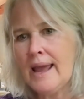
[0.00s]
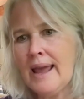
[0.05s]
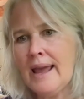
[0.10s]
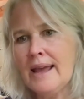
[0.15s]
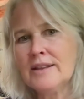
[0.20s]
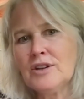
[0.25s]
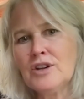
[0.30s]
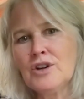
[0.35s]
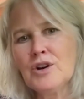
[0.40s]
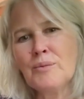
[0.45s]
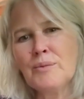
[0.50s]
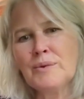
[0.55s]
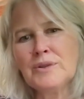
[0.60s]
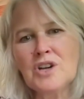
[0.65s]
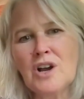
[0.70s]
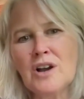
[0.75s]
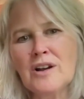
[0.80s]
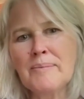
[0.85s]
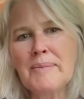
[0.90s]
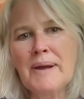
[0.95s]
And when we
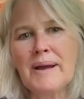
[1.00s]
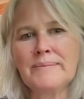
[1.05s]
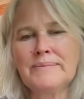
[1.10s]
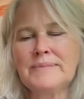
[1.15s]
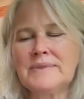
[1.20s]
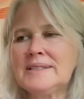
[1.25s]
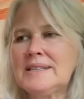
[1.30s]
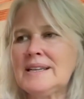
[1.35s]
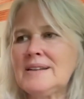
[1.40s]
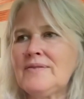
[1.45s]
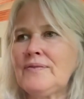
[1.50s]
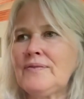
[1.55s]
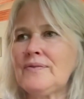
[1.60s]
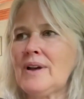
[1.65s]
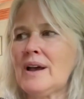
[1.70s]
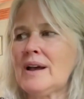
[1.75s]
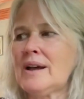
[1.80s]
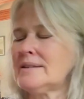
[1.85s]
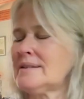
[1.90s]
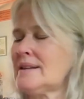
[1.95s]
talk about
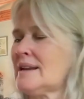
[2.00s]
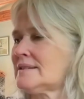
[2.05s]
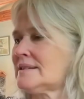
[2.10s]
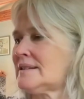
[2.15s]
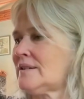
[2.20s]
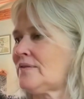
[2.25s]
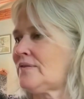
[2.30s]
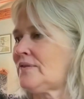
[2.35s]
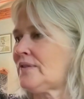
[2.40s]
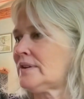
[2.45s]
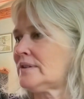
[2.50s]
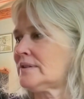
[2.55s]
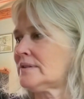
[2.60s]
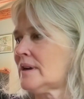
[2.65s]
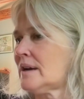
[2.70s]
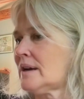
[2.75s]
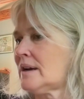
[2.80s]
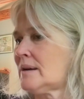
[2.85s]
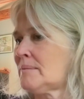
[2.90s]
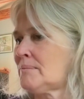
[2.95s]
not Sid
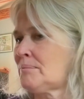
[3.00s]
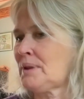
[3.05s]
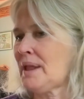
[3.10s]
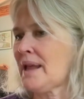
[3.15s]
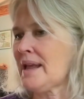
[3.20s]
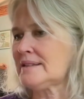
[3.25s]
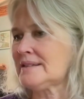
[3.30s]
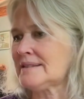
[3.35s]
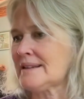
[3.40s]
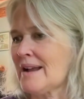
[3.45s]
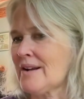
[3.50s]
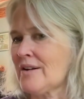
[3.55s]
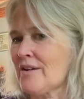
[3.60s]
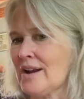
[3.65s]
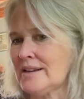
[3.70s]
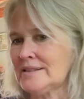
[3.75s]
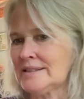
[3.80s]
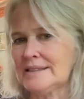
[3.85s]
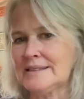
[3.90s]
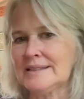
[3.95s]
Field, Blake Snyder
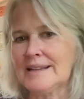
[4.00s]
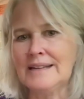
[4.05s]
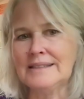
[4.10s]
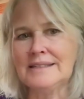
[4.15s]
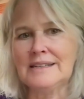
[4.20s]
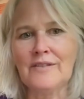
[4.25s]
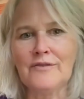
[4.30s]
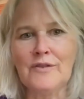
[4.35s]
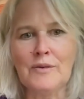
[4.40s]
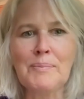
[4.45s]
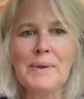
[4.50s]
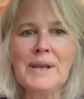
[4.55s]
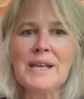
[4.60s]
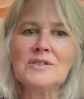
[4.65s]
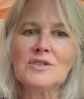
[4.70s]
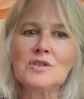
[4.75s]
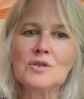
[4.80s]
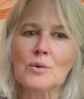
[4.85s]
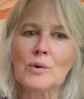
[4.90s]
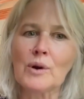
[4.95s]
has this idea of a B
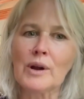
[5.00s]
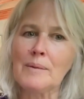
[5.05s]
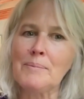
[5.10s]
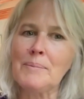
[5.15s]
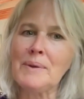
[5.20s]
story.